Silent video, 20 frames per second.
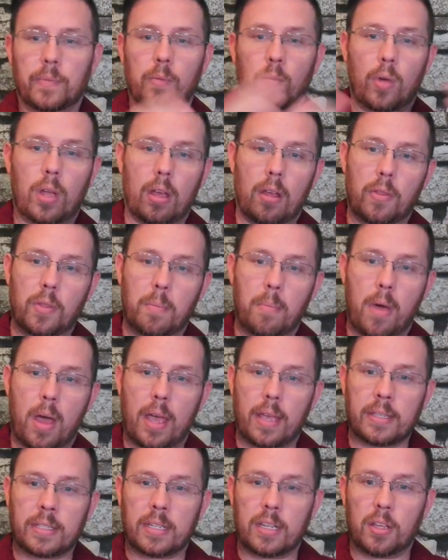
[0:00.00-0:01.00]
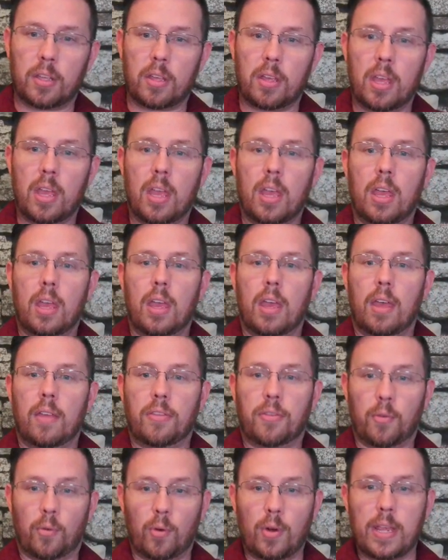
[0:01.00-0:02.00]
Well, the Mazda
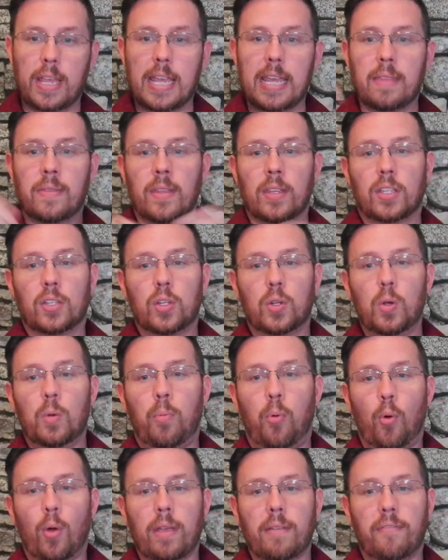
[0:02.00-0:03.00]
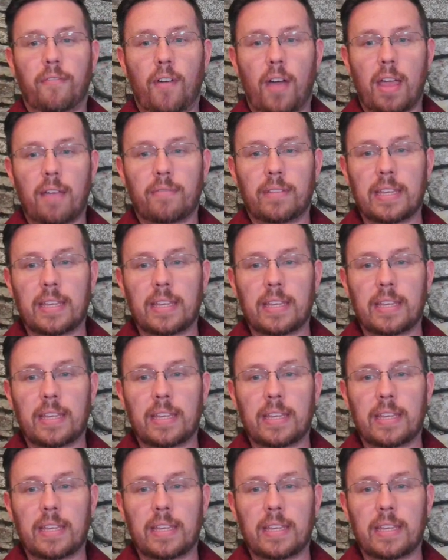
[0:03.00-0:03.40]
3 and the 2.5